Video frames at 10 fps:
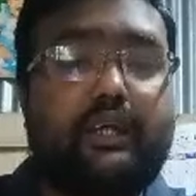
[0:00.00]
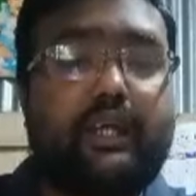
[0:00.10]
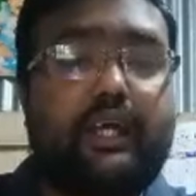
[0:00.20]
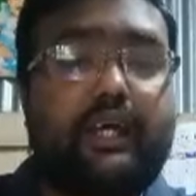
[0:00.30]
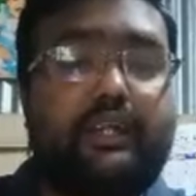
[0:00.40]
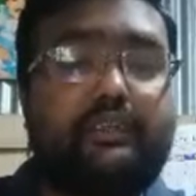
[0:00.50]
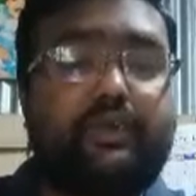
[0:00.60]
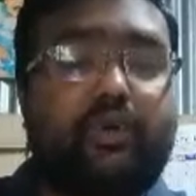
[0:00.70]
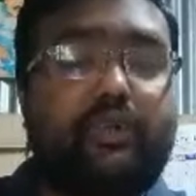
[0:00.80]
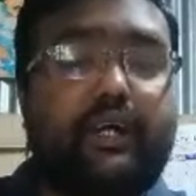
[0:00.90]
And
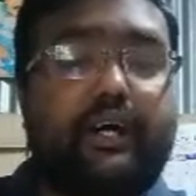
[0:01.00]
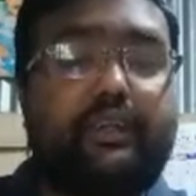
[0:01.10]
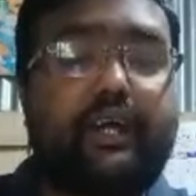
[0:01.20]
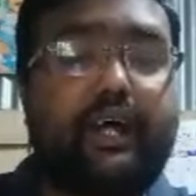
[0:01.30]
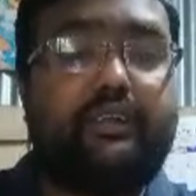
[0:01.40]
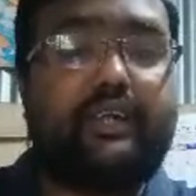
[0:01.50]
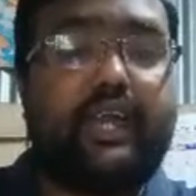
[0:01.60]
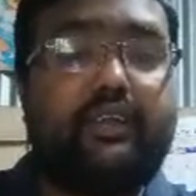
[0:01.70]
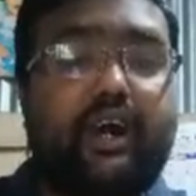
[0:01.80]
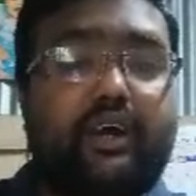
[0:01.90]
on the other hand,
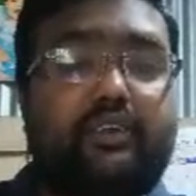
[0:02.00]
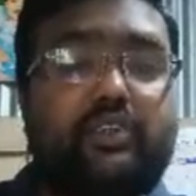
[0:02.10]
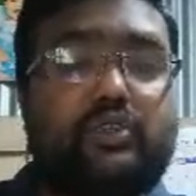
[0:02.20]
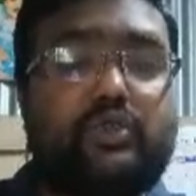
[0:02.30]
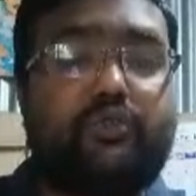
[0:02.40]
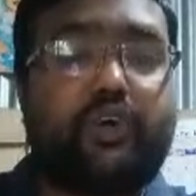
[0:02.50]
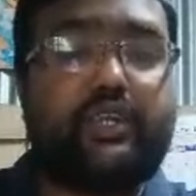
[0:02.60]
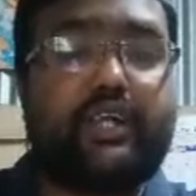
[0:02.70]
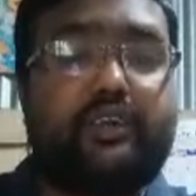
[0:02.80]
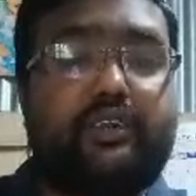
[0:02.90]
800 to
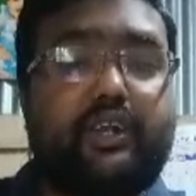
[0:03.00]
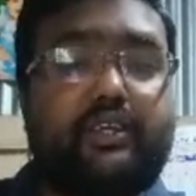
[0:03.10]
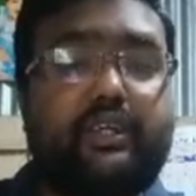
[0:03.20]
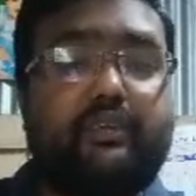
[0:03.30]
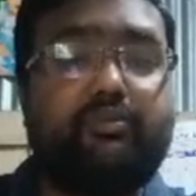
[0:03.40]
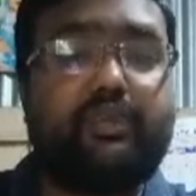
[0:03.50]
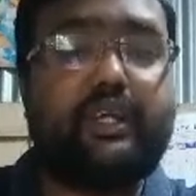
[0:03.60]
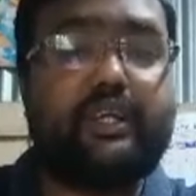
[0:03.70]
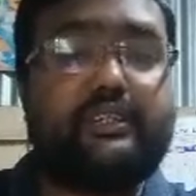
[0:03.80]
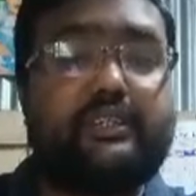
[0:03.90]
1400 AD
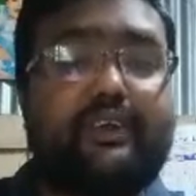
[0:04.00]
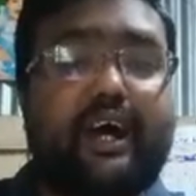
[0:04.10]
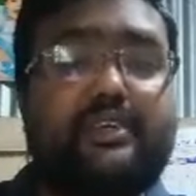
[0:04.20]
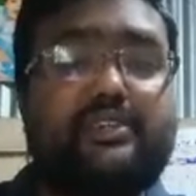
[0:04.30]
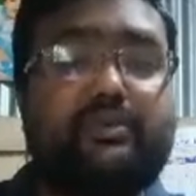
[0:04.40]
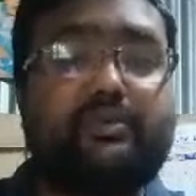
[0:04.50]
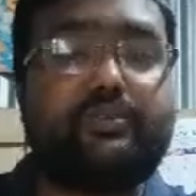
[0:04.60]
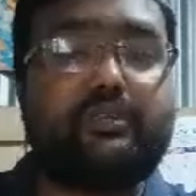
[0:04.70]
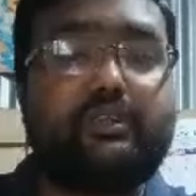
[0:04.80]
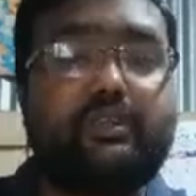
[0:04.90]
is the rise of,
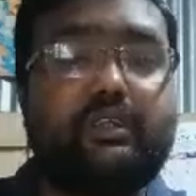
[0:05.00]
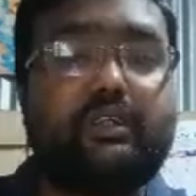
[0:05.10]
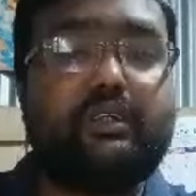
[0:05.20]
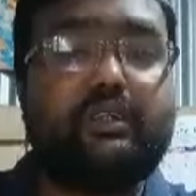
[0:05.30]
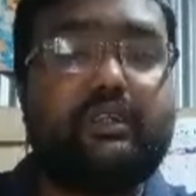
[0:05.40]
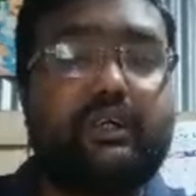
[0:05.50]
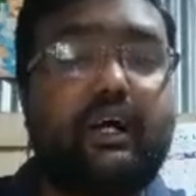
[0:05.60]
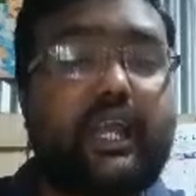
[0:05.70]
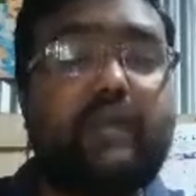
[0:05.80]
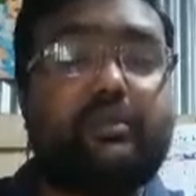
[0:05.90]

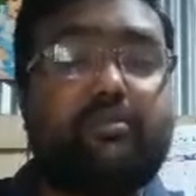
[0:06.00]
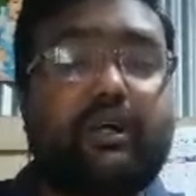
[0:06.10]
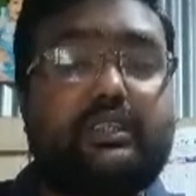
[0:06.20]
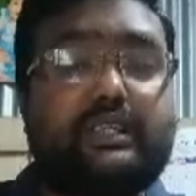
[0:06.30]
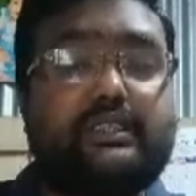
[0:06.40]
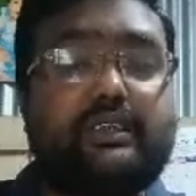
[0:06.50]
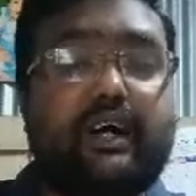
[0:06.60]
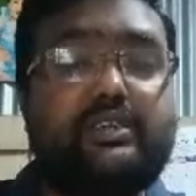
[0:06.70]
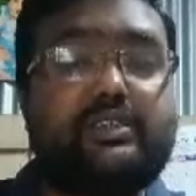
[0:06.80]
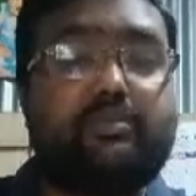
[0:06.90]
can be marked as the
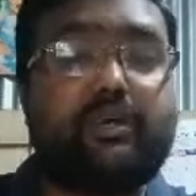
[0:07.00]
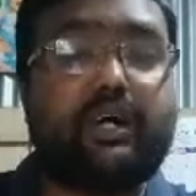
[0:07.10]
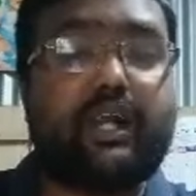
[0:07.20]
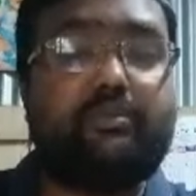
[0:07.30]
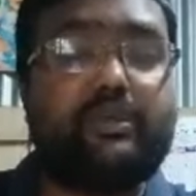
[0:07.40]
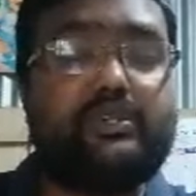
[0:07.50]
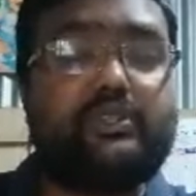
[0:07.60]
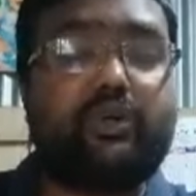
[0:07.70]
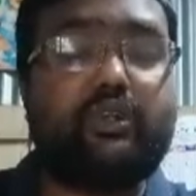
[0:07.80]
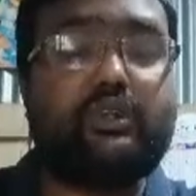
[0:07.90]
rise of Arabian
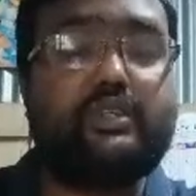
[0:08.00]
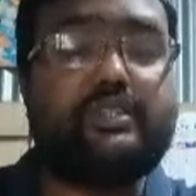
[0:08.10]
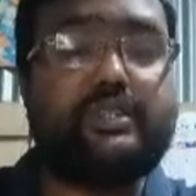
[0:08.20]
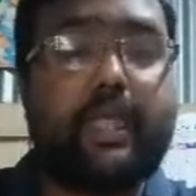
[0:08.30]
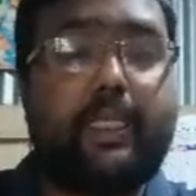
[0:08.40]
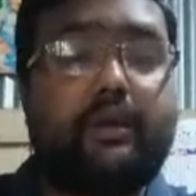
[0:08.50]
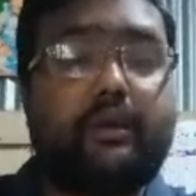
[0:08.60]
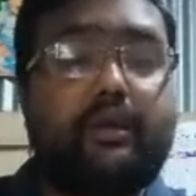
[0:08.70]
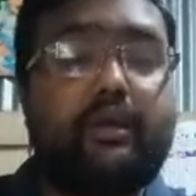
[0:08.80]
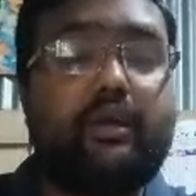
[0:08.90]
scholars.
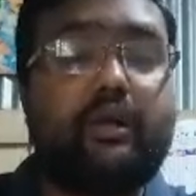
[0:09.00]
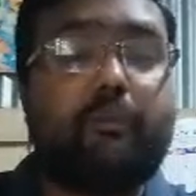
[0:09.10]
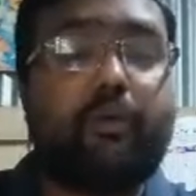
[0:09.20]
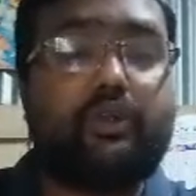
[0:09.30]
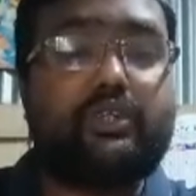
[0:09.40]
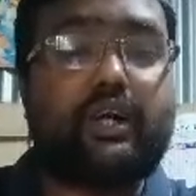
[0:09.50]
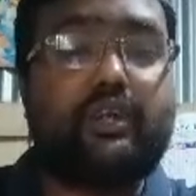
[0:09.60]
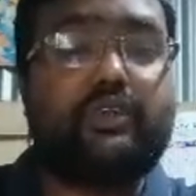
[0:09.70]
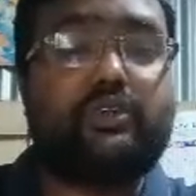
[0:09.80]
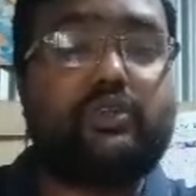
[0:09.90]

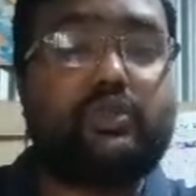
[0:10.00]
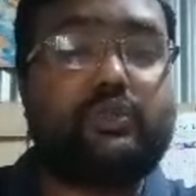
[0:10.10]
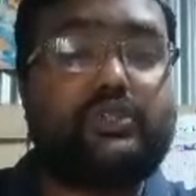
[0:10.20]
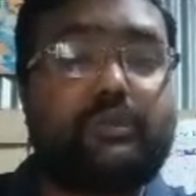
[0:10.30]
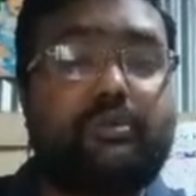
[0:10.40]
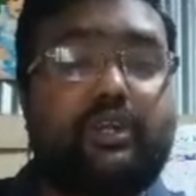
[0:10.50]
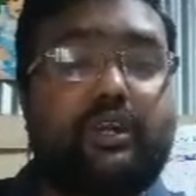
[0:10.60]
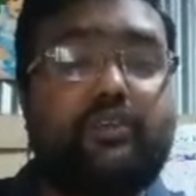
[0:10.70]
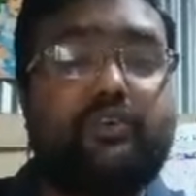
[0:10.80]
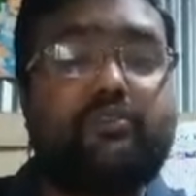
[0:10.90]
1400 to
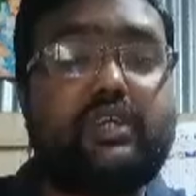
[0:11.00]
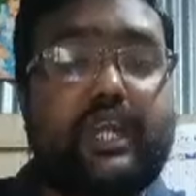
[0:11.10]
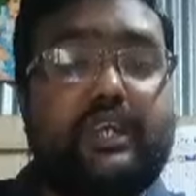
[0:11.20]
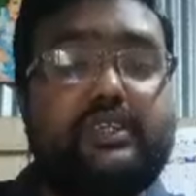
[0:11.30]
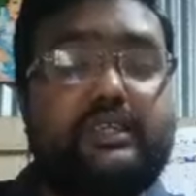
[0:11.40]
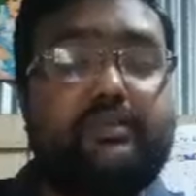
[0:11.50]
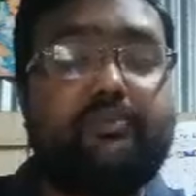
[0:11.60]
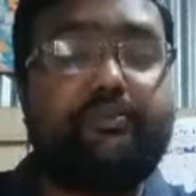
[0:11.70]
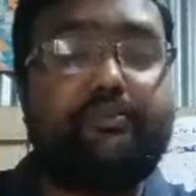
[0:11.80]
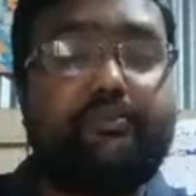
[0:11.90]
1750 AD
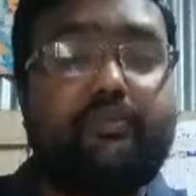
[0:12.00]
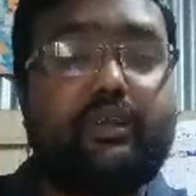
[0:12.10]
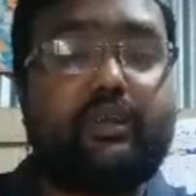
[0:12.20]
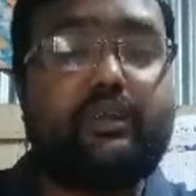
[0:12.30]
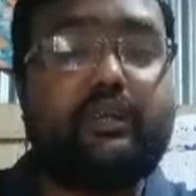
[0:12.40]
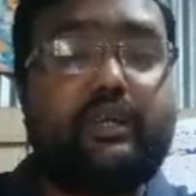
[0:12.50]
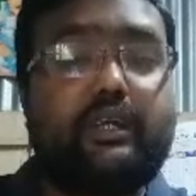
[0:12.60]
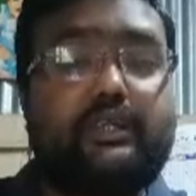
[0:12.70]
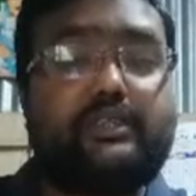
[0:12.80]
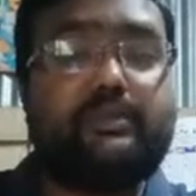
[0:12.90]

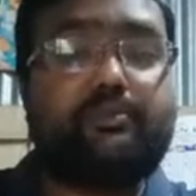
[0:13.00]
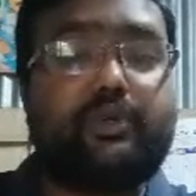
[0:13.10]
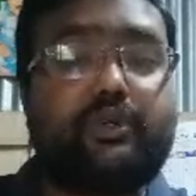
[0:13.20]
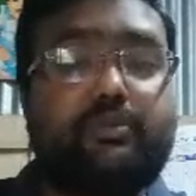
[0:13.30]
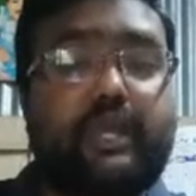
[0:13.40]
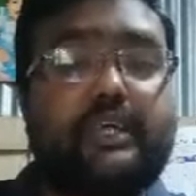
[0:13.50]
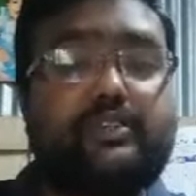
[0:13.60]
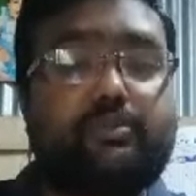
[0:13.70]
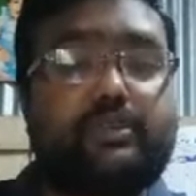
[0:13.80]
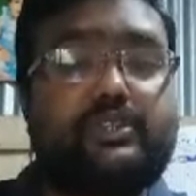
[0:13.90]
is the period of Age
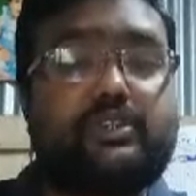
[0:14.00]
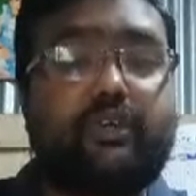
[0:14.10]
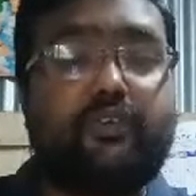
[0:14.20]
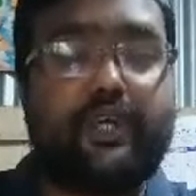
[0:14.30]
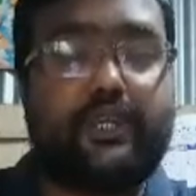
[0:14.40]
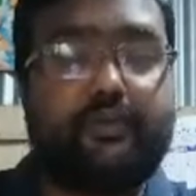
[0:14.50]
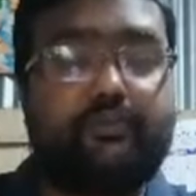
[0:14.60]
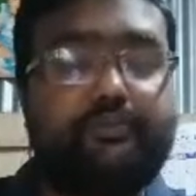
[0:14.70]
of Discovery.